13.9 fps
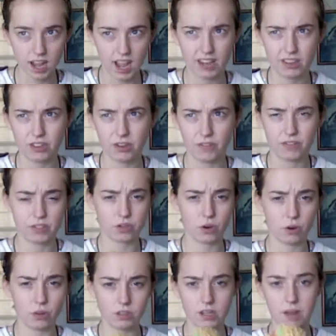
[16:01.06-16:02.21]
I don't know if it's
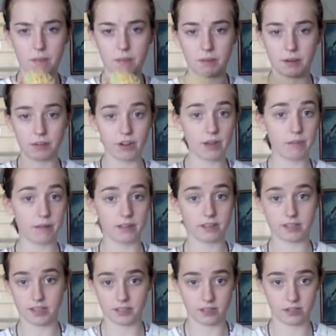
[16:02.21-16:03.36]
cold or not, but my grandmother
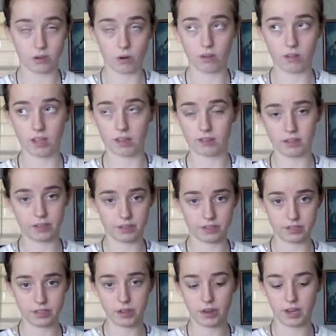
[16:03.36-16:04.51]
says it's cold out in
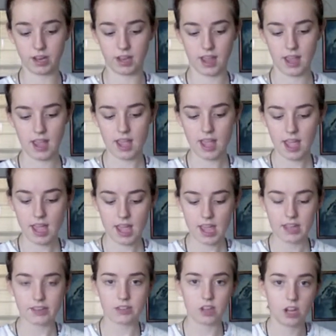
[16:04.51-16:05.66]
Arizona.
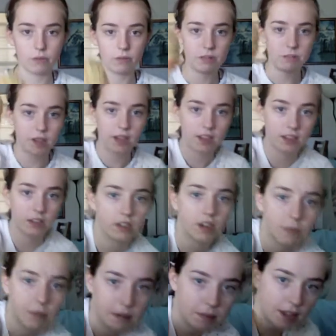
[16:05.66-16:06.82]
And so I want to make her baby